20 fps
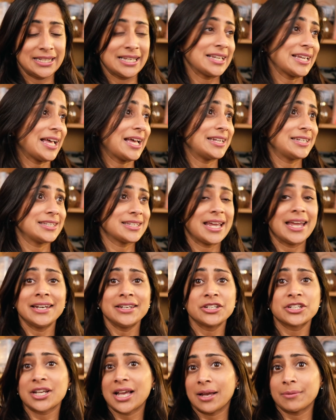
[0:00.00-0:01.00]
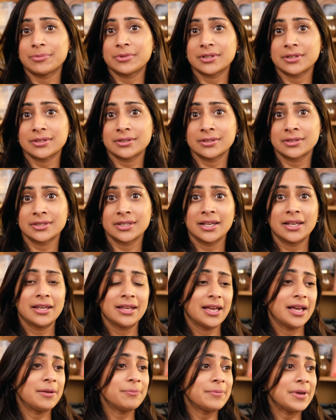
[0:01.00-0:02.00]
It had 10 chapters,
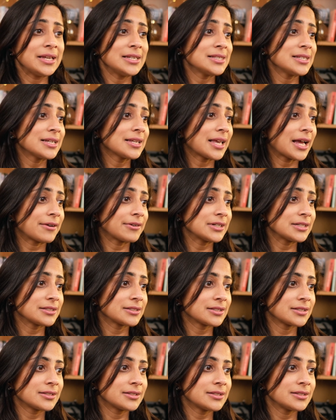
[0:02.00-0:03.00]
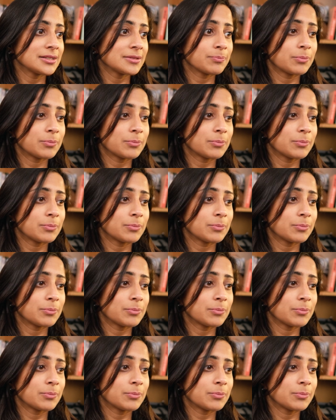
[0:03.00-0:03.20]
amazing characters,